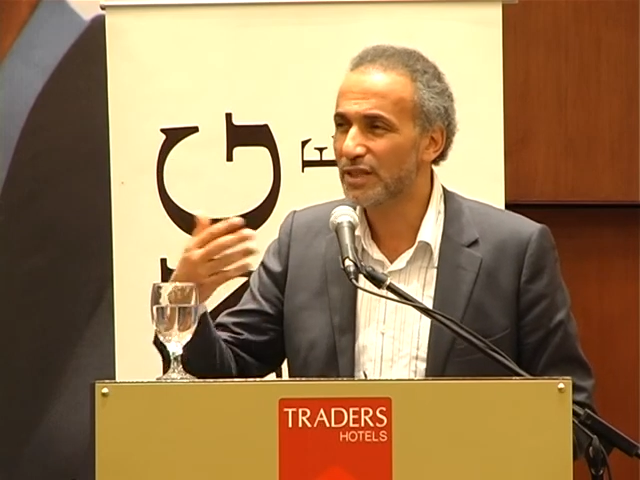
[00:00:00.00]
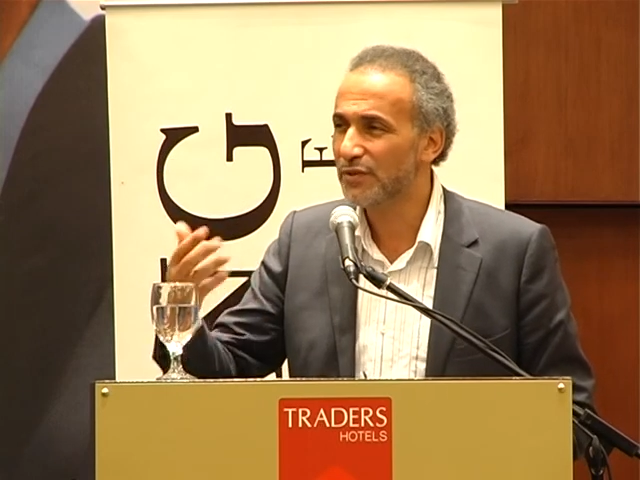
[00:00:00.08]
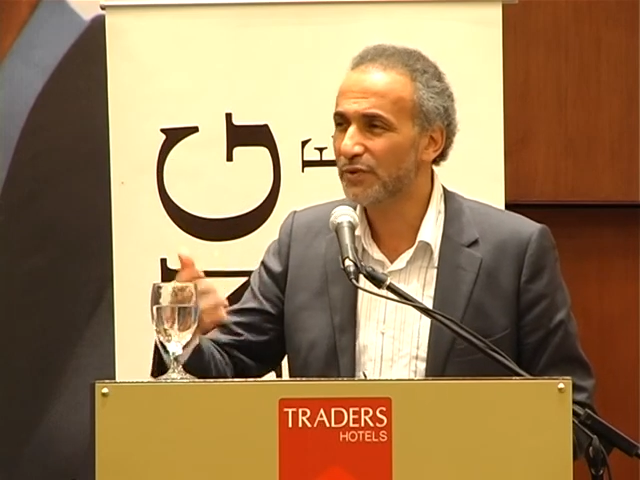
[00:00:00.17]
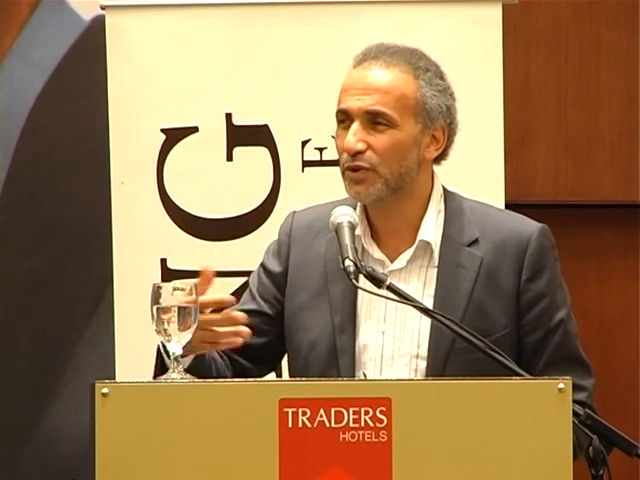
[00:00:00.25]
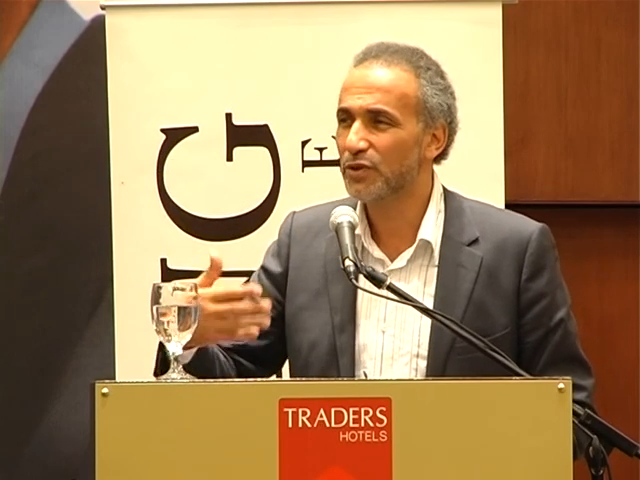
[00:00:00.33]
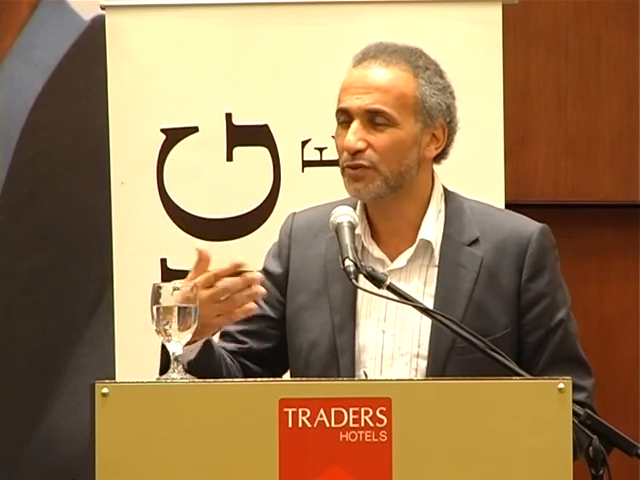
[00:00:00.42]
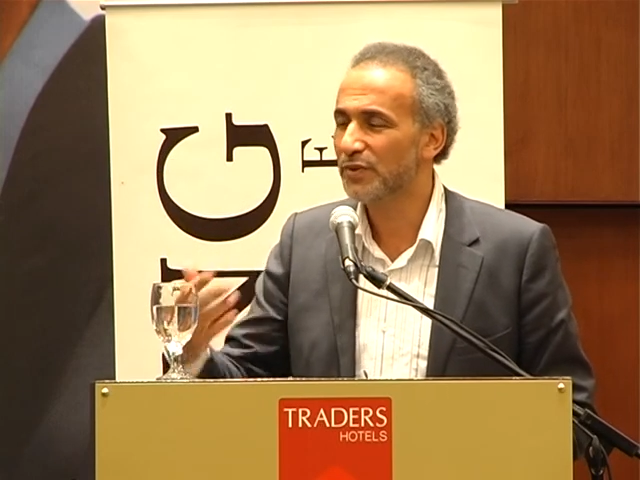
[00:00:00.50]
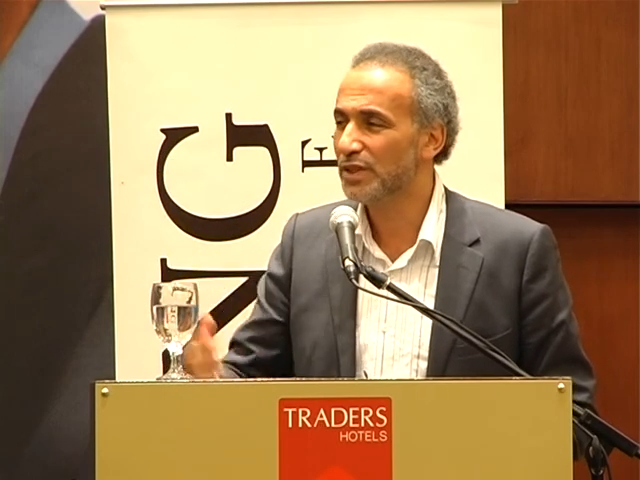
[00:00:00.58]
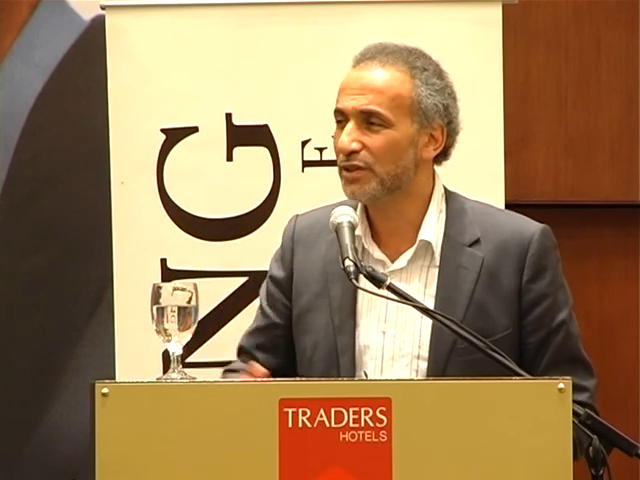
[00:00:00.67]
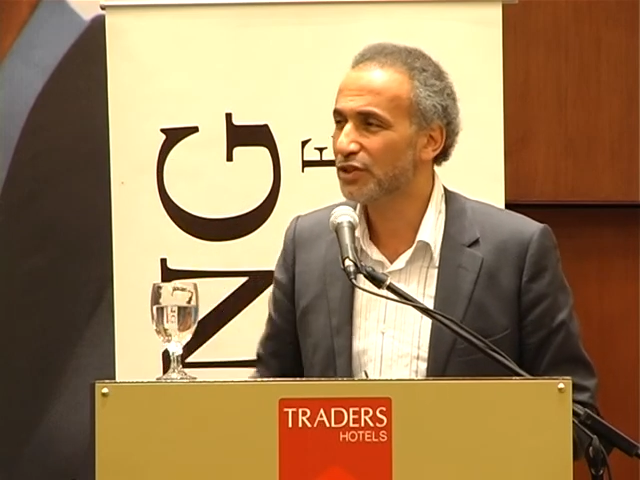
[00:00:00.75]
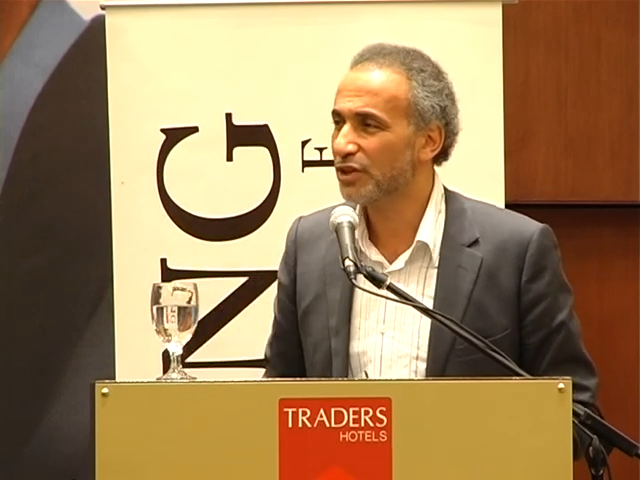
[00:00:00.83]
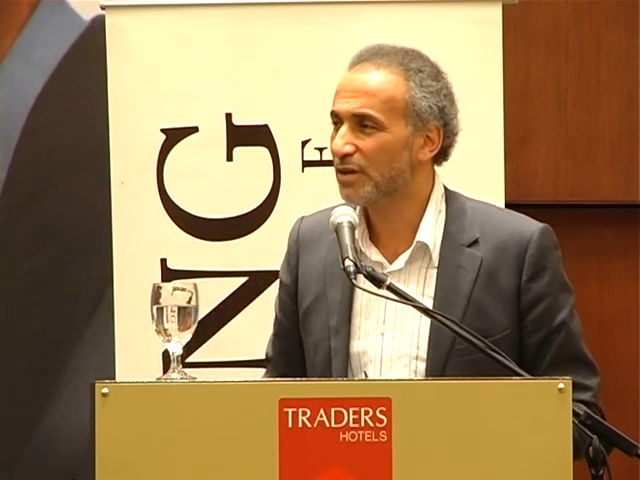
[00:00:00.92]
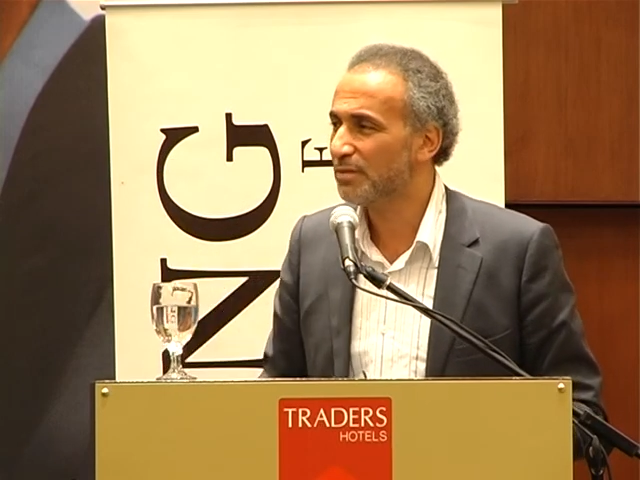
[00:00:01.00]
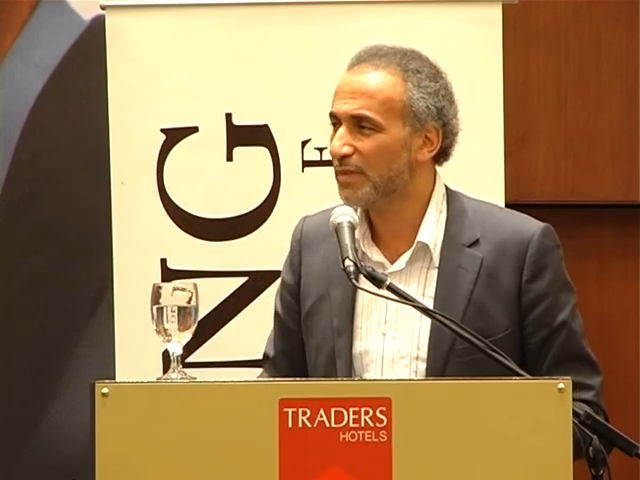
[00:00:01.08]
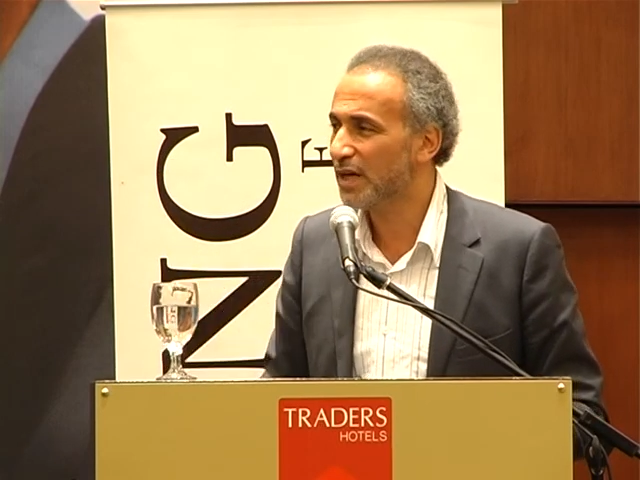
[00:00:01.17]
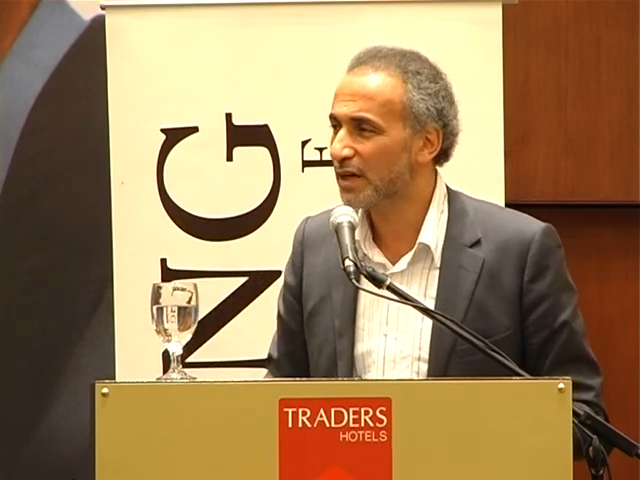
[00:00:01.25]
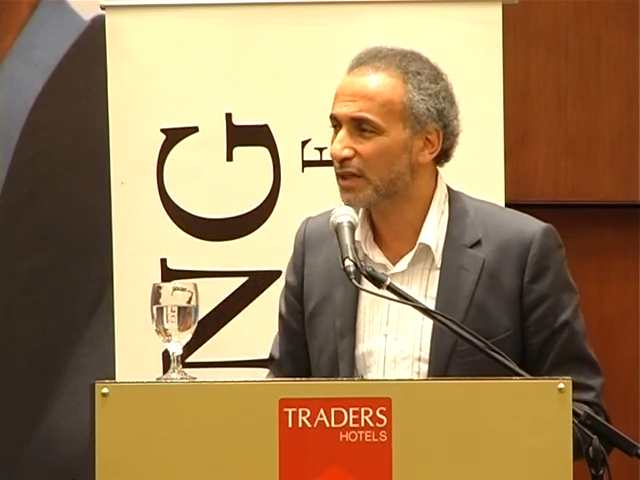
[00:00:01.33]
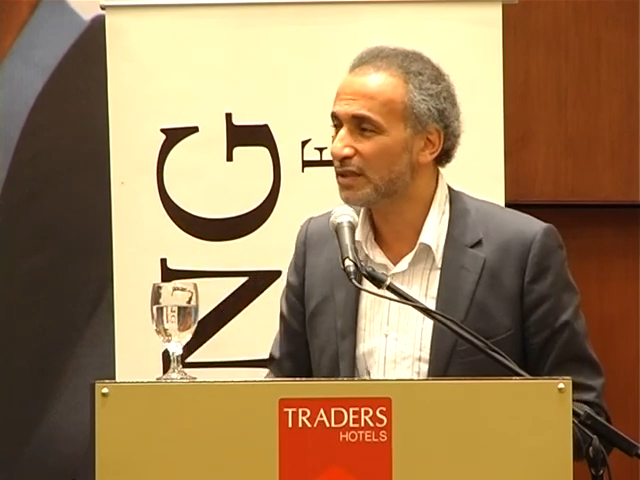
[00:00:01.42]
involved in the job
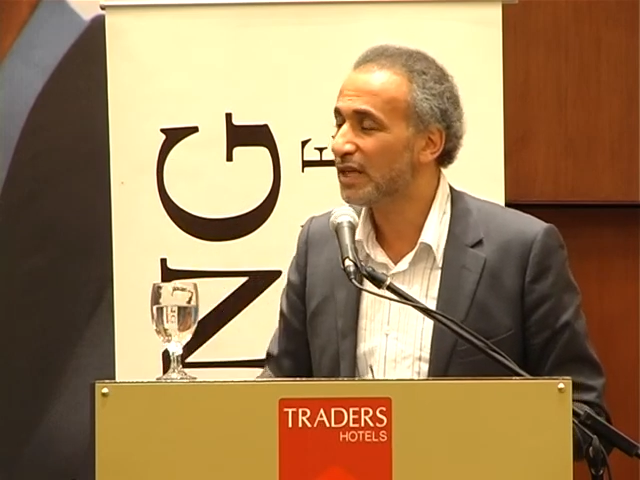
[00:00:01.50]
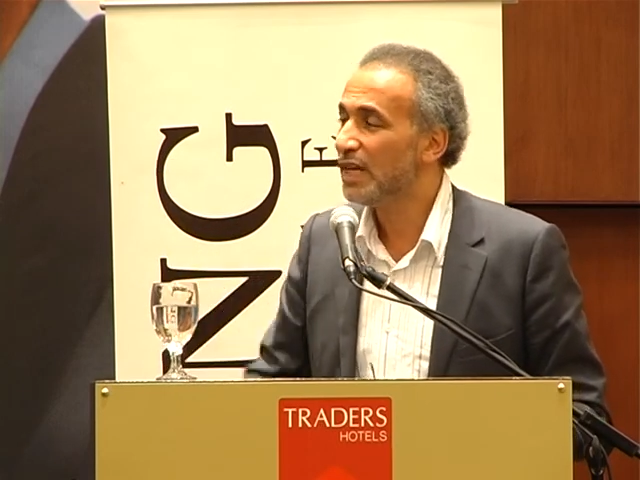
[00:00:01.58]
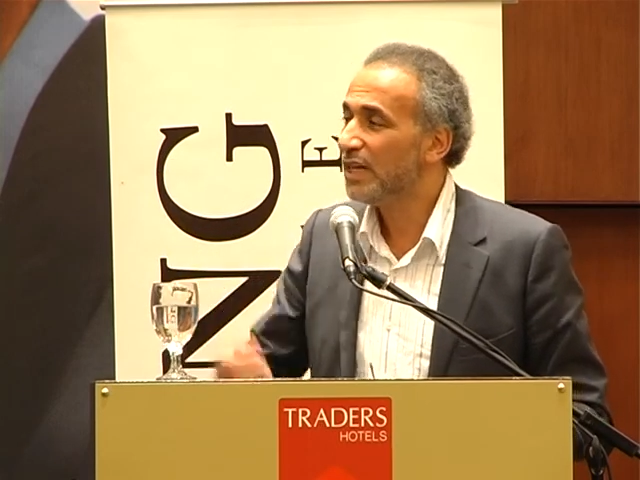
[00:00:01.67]
market,